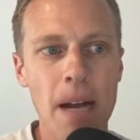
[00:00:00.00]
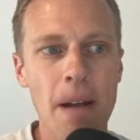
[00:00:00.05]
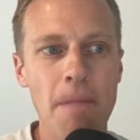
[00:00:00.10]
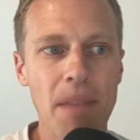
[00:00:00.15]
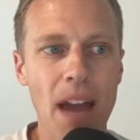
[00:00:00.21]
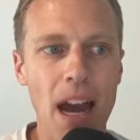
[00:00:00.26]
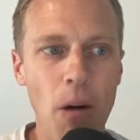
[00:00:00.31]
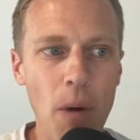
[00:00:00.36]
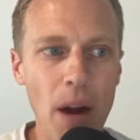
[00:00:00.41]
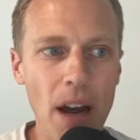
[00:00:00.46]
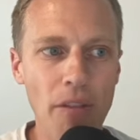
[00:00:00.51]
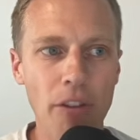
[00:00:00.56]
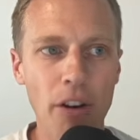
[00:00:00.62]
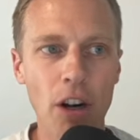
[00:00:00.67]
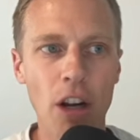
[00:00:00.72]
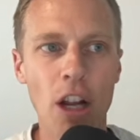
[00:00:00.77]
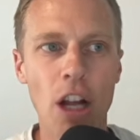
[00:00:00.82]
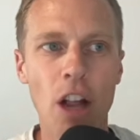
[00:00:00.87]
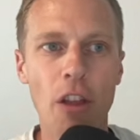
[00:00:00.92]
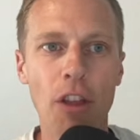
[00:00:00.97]

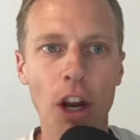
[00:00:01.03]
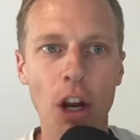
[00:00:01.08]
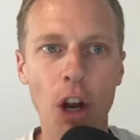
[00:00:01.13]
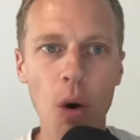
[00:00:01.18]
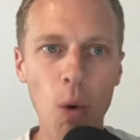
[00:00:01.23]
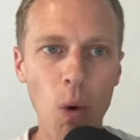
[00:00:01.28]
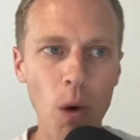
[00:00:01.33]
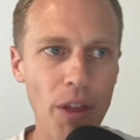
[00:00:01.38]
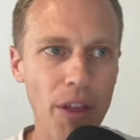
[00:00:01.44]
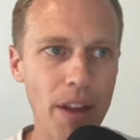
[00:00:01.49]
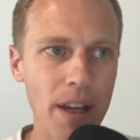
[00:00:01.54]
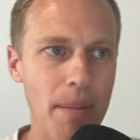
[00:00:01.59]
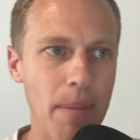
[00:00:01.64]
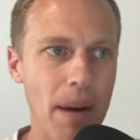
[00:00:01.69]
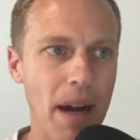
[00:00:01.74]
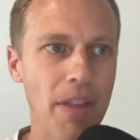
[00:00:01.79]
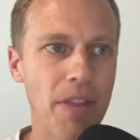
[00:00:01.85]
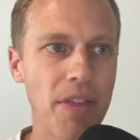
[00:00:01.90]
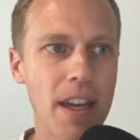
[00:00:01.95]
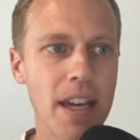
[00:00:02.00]
However, the cool thing
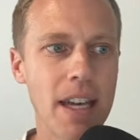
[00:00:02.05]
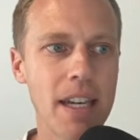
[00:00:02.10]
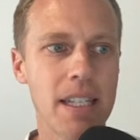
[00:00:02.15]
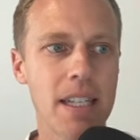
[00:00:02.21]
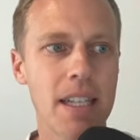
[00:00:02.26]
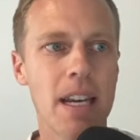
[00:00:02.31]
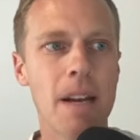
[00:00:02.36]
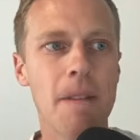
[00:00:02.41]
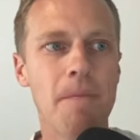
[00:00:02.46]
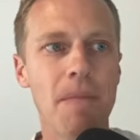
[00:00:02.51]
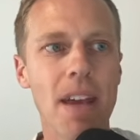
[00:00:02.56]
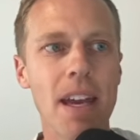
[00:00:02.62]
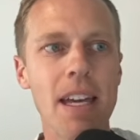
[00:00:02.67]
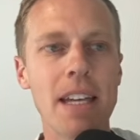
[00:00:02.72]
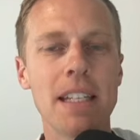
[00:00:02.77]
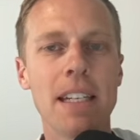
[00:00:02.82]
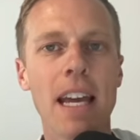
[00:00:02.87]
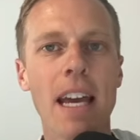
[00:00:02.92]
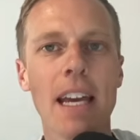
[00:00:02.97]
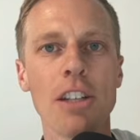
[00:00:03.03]
about this
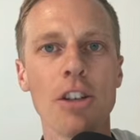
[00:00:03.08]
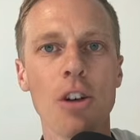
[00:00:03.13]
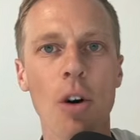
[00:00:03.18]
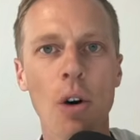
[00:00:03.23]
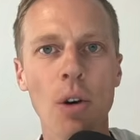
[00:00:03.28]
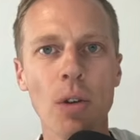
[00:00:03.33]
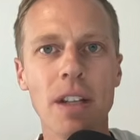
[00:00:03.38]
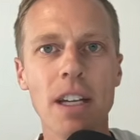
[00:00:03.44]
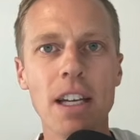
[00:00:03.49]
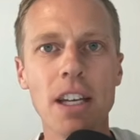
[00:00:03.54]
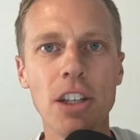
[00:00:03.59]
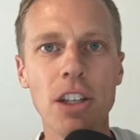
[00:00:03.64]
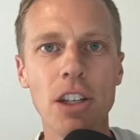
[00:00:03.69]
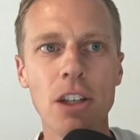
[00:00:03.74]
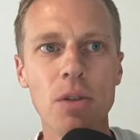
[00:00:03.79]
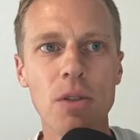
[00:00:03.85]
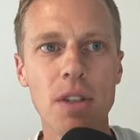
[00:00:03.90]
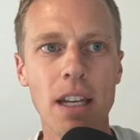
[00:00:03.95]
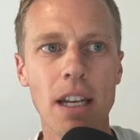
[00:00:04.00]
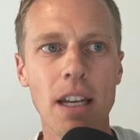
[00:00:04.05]
is it's only
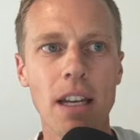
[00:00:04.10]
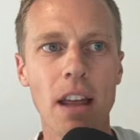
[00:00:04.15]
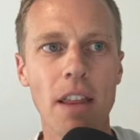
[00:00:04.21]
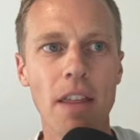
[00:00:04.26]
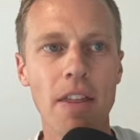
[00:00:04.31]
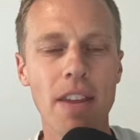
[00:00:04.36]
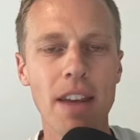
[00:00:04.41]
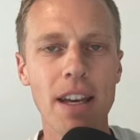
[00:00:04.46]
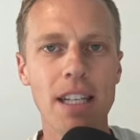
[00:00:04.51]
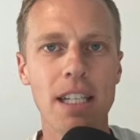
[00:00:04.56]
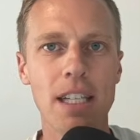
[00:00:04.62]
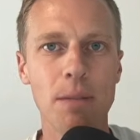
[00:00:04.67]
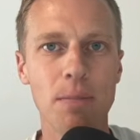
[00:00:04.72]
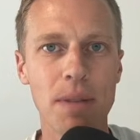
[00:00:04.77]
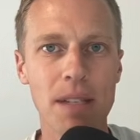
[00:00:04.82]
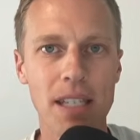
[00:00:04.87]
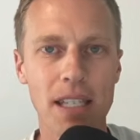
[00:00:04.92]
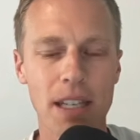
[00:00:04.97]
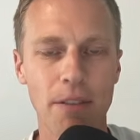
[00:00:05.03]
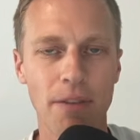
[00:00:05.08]
using this
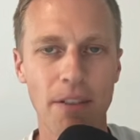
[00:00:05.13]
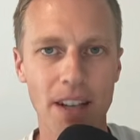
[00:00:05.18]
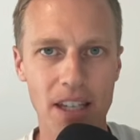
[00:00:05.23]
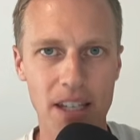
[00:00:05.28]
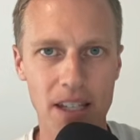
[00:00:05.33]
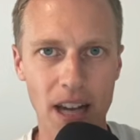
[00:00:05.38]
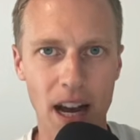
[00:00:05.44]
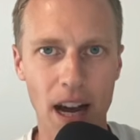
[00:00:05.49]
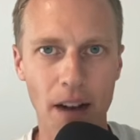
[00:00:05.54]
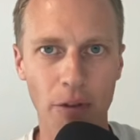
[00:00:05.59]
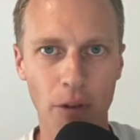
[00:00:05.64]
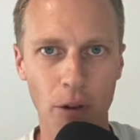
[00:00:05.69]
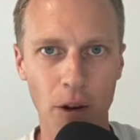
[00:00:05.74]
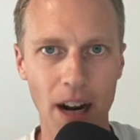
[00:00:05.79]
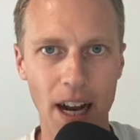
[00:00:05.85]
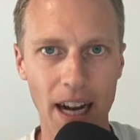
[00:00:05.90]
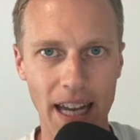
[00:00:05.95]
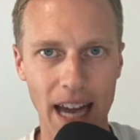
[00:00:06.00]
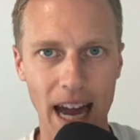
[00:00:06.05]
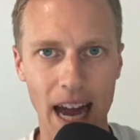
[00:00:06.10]
specific software
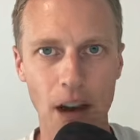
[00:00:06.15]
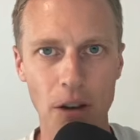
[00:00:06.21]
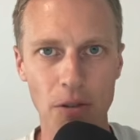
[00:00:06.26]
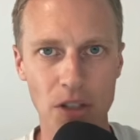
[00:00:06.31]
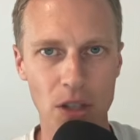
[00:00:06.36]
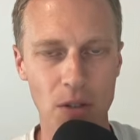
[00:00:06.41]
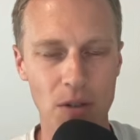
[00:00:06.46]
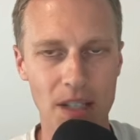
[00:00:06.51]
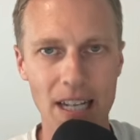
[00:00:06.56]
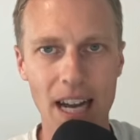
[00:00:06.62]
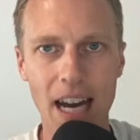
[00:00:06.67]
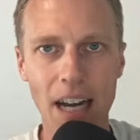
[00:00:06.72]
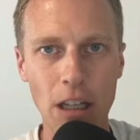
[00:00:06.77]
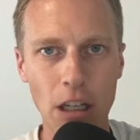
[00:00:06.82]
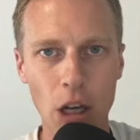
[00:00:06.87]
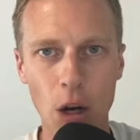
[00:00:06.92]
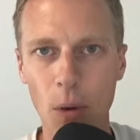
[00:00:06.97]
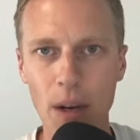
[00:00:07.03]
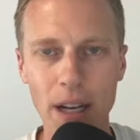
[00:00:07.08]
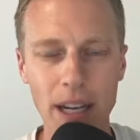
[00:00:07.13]
account. So it's not
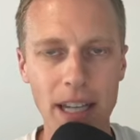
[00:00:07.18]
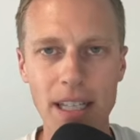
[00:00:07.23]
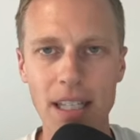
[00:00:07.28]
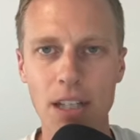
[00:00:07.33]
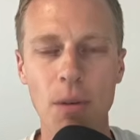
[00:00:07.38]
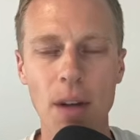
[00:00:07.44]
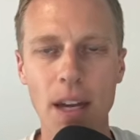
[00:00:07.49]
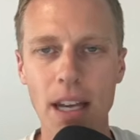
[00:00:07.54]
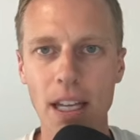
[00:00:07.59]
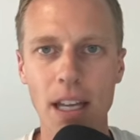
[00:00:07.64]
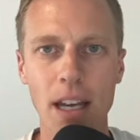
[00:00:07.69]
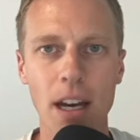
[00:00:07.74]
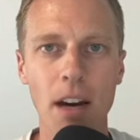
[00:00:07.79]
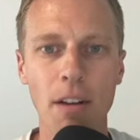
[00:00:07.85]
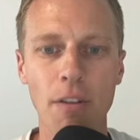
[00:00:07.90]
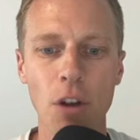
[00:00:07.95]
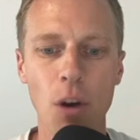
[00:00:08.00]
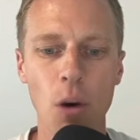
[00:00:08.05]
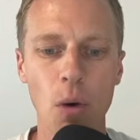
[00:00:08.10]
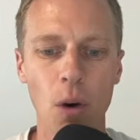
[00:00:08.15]
going into any
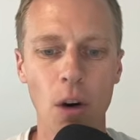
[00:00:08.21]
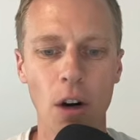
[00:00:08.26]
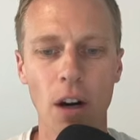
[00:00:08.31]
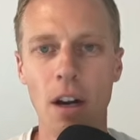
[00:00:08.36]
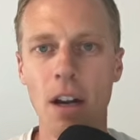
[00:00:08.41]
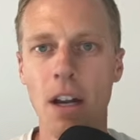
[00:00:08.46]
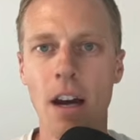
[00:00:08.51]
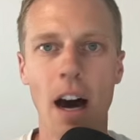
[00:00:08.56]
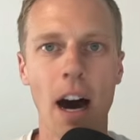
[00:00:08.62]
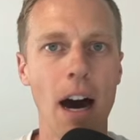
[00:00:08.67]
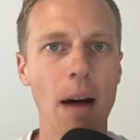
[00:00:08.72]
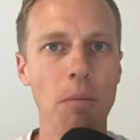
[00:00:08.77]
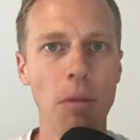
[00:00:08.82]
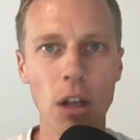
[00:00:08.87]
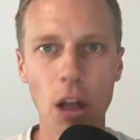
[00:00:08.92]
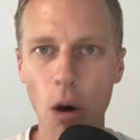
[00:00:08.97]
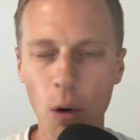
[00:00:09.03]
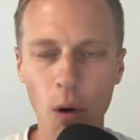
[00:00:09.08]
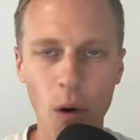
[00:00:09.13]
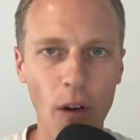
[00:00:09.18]
of your
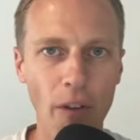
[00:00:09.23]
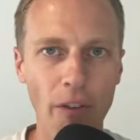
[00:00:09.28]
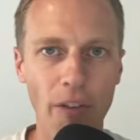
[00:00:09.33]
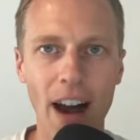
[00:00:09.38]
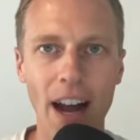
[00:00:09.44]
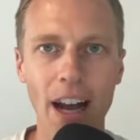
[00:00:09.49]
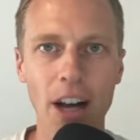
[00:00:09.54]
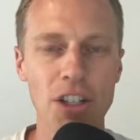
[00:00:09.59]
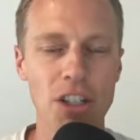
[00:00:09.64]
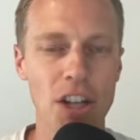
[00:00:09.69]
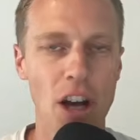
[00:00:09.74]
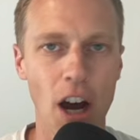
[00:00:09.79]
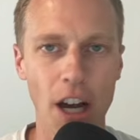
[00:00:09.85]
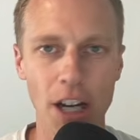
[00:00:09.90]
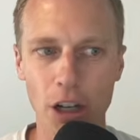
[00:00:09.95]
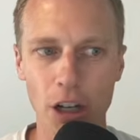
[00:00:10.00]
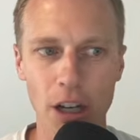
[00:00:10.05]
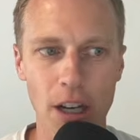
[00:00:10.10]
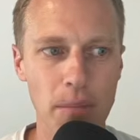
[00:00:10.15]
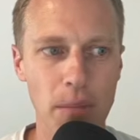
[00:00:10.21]
local files on
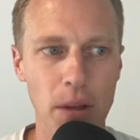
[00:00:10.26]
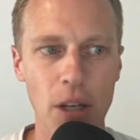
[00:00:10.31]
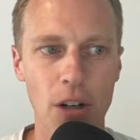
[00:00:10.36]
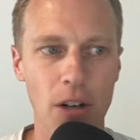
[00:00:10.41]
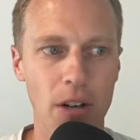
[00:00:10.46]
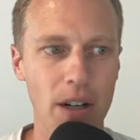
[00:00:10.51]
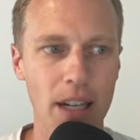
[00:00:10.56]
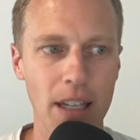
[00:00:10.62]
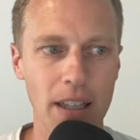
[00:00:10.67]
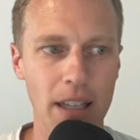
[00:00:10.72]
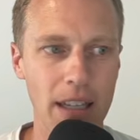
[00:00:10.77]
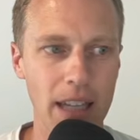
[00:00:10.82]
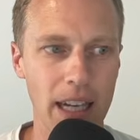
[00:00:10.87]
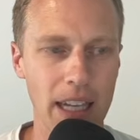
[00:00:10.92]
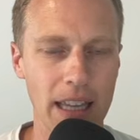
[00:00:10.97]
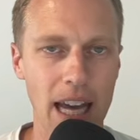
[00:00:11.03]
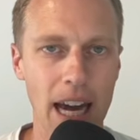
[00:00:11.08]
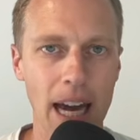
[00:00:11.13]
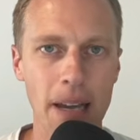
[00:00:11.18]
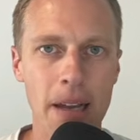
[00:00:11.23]
your computer or anything like
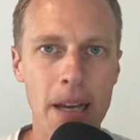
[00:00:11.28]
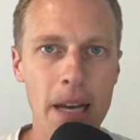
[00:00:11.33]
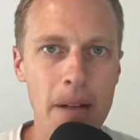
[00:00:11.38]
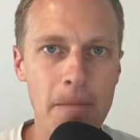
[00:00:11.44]
that.